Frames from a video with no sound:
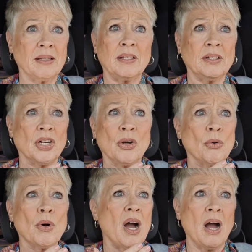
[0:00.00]
you
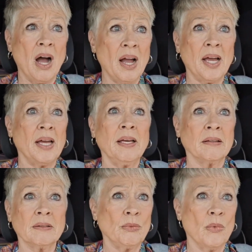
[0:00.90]
know, I
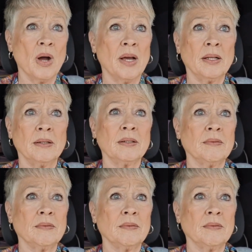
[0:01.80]
want